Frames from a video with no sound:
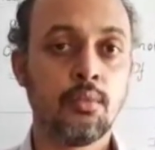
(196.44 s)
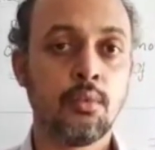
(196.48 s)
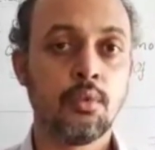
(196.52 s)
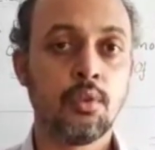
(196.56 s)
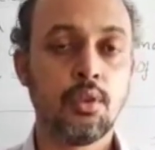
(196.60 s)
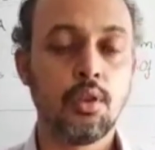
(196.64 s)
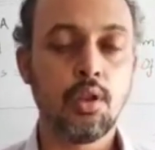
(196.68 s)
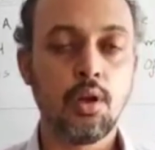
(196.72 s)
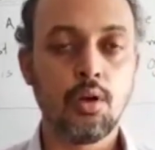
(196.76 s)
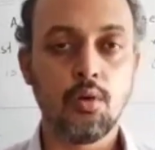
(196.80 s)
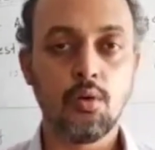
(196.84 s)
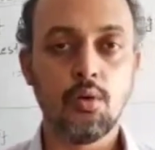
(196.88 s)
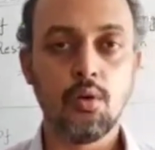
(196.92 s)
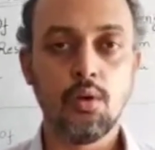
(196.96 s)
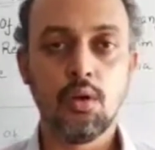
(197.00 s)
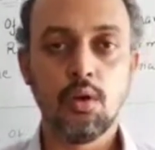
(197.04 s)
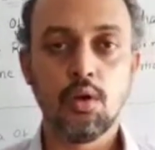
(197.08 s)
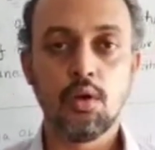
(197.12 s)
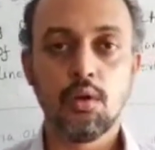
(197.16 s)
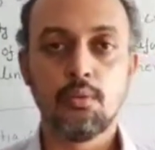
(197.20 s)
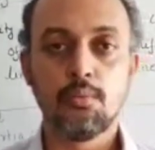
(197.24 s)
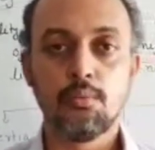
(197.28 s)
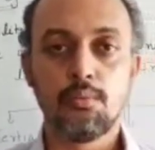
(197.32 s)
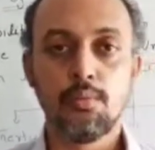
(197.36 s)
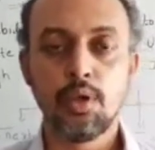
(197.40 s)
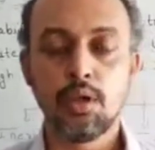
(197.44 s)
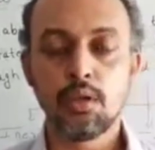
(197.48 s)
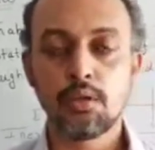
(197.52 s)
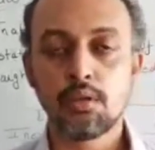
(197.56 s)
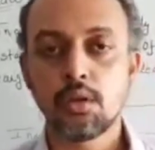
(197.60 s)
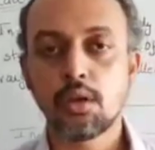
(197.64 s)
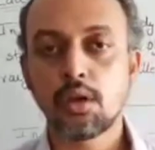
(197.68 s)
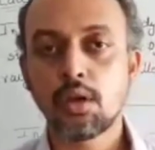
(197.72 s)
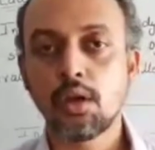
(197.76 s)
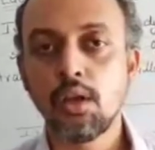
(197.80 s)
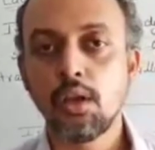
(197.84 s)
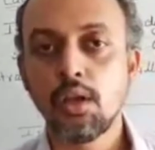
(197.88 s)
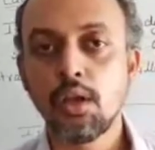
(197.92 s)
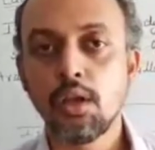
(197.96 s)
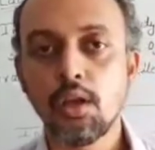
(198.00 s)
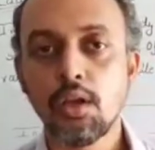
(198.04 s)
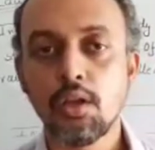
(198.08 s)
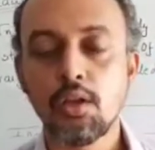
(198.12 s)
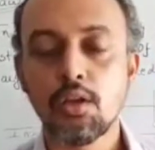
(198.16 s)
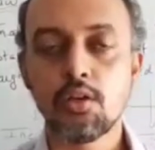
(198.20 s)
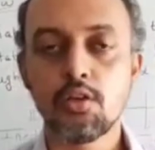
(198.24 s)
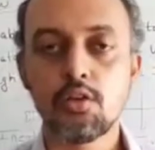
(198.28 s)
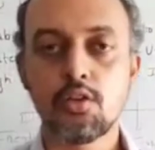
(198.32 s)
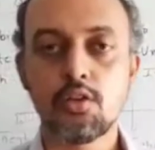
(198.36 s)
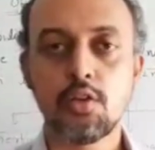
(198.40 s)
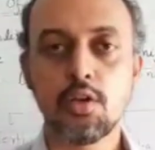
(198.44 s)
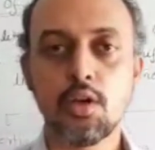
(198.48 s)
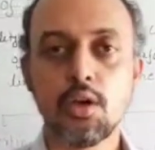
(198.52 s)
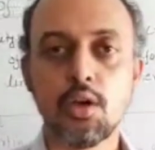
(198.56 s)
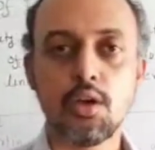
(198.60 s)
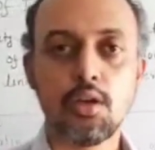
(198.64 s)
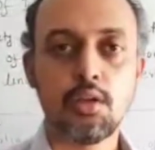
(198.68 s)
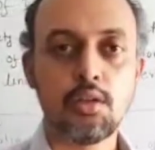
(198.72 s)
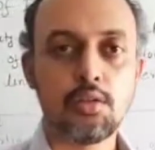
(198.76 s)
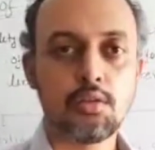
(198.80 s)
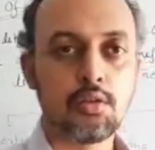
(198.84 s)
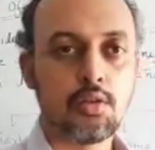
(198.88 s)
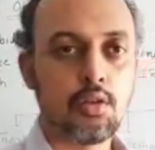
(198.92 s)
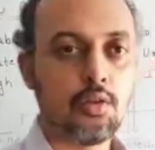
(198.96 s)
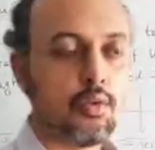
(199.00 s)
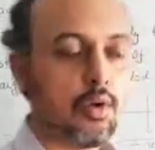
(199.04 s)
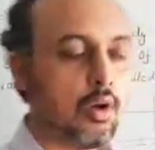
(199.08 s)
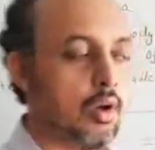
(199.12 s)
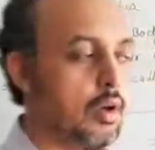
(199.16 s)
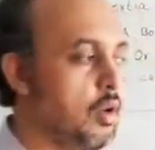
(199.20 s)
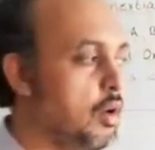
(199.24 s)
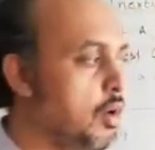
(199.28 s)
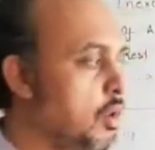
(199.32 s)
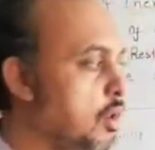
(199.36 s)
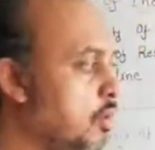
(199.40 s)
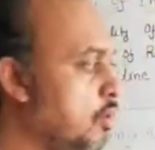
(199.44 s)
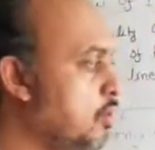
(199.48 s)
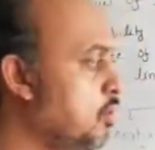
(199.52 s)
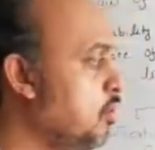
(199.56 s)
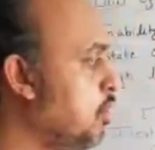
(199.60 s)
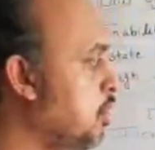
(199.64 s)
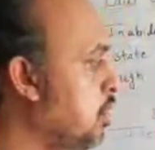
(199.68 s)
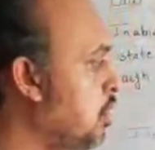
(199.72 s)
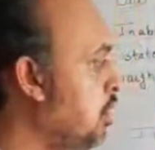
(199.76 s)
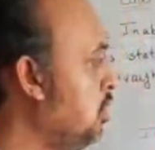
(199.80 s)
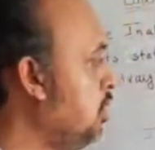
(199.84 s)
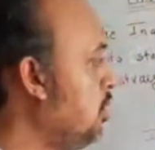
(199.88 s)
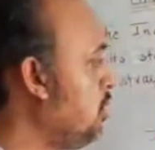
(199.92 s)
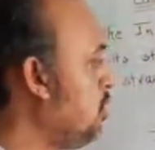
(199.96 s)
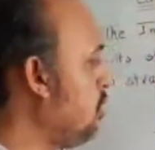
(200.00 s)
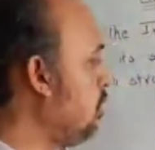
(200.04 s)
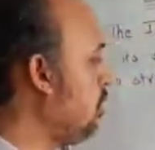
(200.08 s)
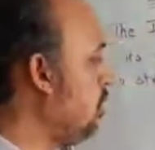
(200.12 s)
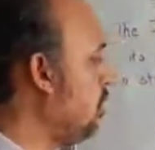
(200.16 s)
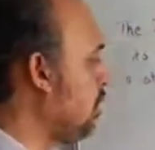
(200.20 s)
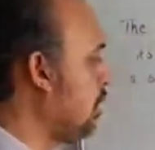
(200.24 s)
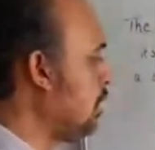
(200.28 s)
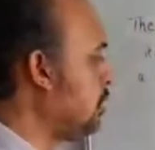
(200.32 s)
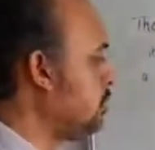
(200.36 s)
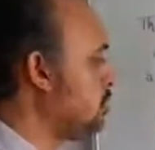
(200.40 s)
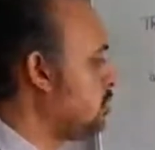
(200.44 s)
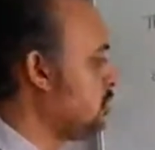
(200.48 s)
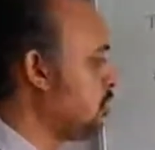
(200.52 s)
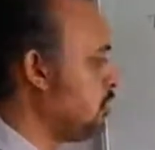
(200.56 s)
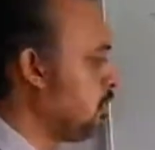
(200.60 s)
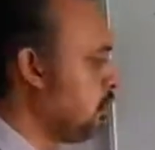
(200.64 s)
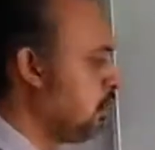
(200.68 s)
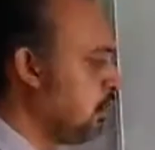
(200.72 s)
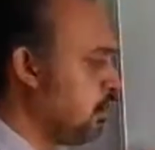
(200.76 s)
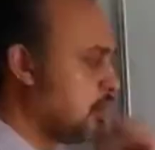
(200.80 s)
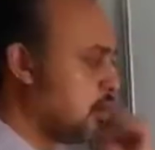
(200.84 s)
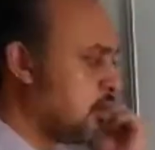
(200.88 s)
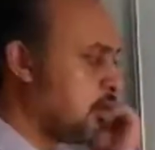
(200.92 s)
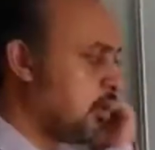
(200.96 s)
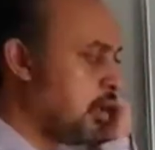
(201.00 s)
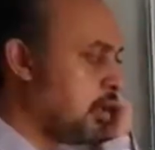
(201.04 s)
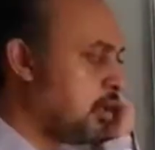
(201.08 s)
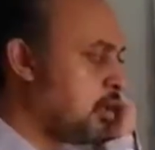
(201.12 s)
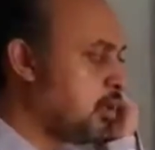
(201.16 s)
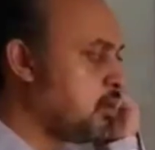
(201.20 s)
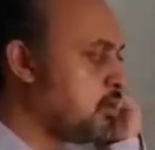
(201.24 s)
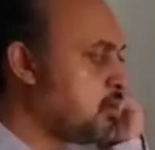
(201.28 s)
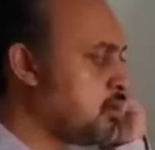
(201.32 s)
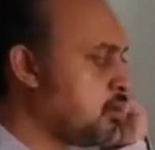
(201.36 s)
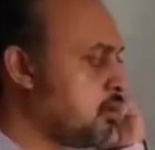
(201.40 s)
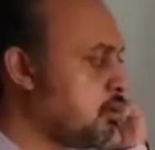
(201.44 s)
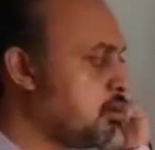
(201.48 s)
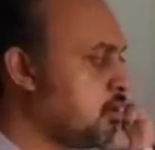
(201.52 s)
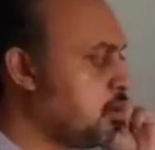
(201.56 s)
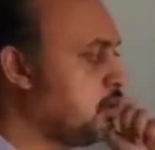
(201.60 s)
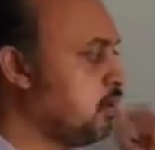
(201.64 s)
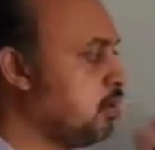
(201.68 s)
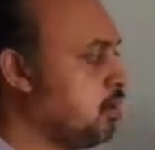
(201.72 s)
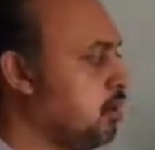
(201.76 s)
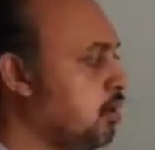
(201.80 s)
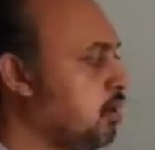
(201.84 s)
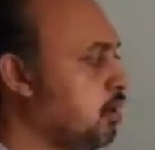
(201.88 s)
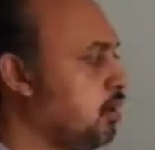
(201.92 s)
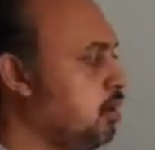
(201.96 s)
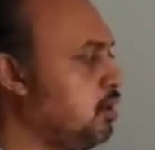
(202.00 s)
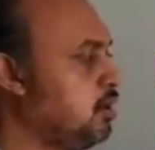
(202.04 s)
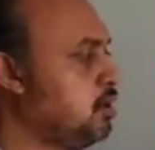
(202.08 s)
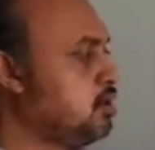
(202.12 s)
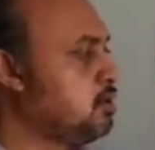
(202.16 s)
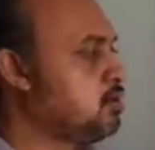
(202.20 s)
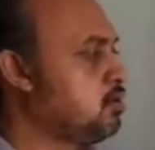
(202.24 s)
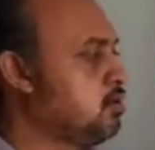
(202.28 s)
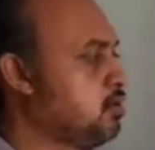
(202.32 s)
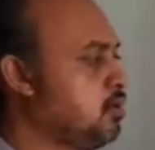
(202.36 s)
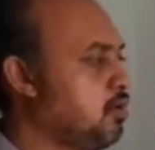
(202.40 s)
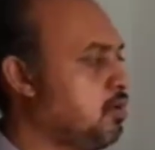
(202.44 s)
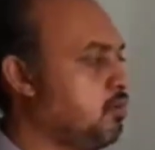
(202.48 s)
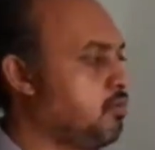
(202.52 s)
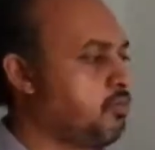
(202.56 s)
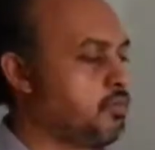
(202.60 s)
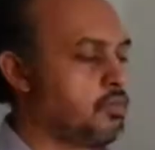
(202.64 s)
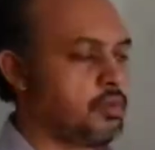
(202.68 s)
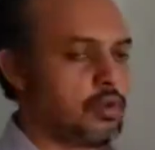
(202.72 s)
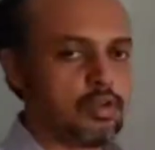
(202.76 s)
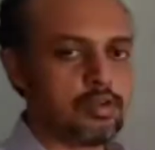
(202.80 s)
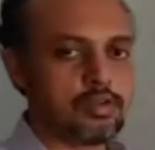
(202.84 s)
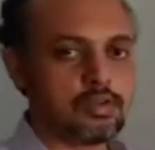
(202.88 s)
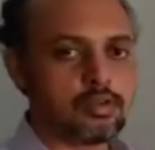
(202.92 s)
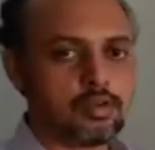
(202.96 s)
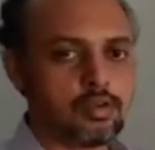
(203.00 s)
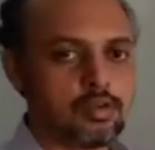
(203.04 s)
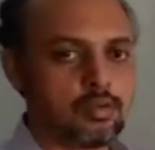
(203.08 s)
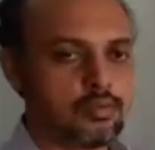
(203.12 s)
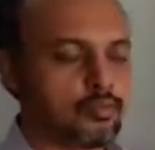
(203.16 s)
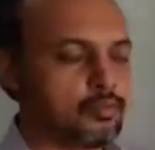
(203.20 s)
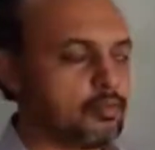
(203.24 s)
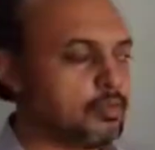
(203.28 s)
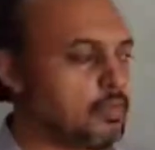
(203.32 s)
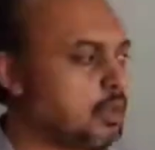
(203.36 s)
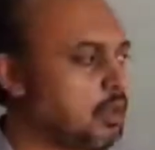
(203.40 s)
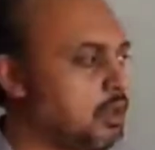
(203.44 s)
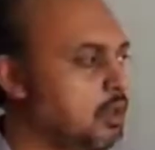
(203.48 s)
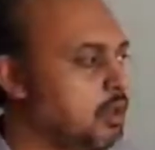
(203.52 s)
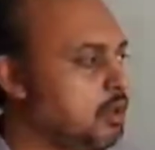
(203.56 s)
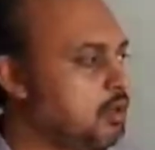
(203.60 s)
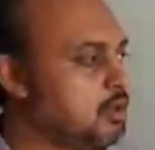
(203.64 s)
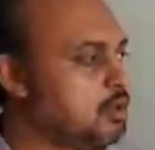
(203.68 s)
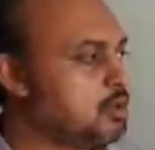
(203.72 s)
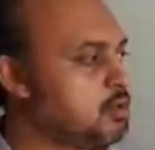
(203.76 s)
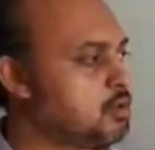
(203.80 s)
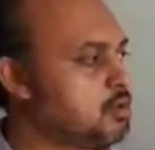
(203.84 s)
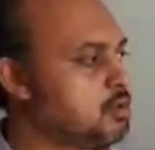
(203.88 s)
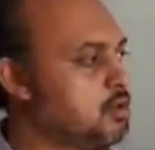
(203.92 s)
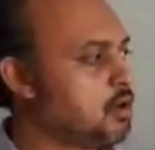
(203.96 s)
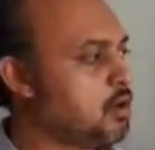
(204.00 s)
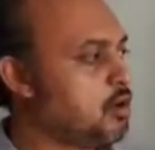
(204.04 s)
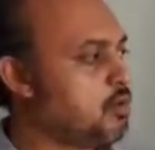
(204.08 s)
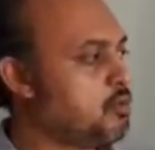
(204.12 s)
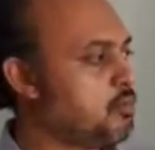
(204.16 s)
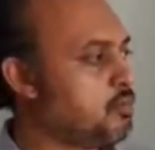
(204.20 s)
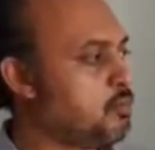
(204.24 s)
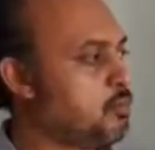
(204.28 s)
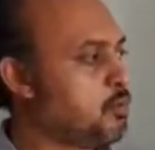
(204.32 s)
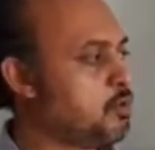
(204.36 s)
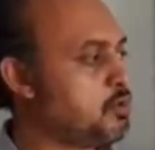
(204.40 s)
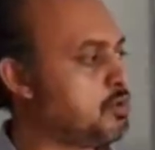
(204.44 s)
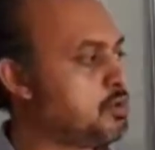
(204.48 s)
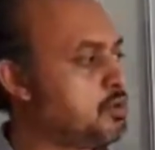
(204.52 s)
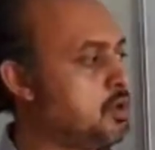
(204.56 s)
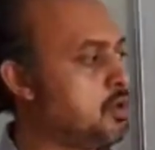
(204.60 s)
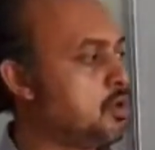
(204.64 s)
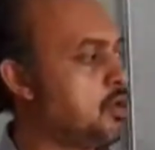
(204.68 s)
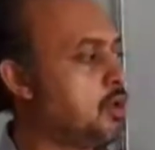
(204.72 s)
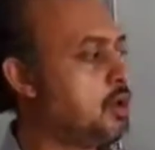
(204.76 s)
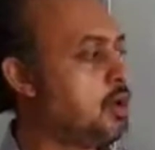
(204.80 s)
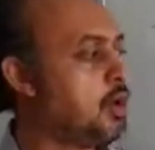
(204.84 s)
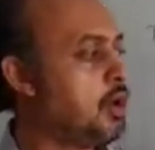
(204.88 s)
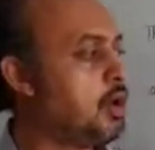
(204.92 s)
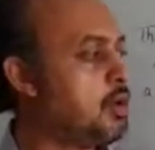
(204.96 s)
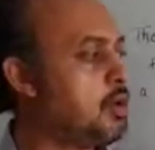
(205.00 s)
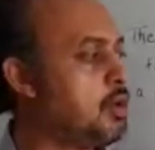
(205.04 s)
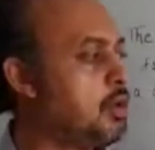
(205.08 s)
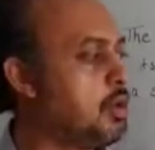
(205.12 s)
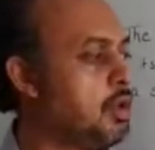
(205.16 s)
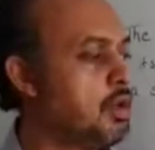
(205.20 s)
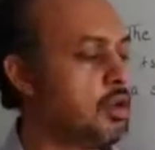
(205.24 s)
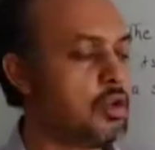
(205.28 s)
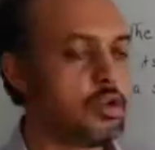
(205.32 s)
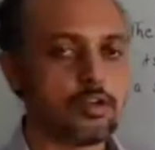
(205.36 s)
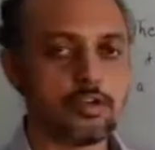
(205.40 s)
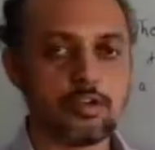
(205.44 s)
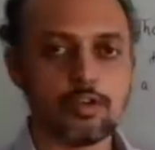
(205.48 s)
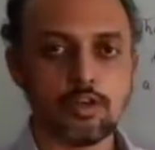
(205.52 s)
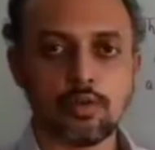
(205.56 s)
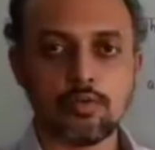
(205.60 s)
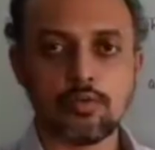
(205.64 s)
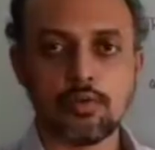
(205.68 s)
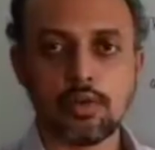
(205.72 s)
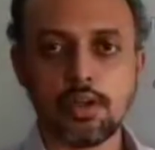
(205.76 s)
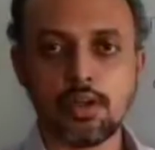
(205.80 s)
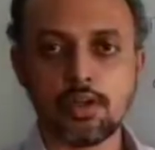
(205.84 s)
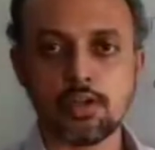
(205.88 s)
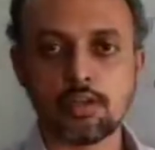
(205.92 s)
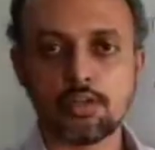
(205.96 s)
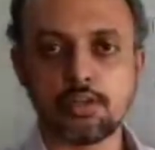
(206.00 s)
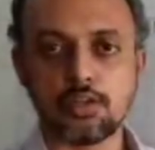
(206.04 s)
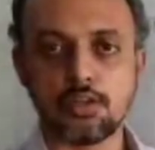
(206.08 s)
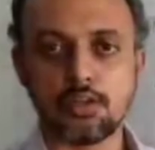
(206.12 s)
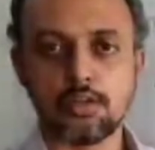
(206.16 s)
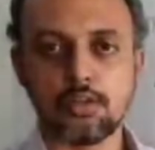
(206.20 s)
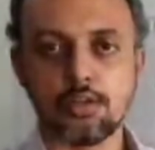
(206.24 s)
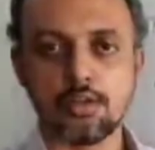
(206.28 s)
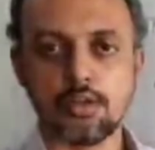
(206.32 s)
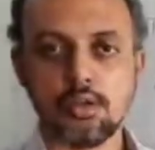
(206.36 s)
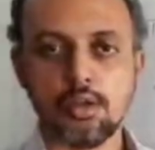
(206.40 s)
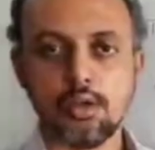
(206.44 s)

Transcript: Now, basically inertia is divided into three types, that is inertia of rest, inertia of motion, and inertia of direction.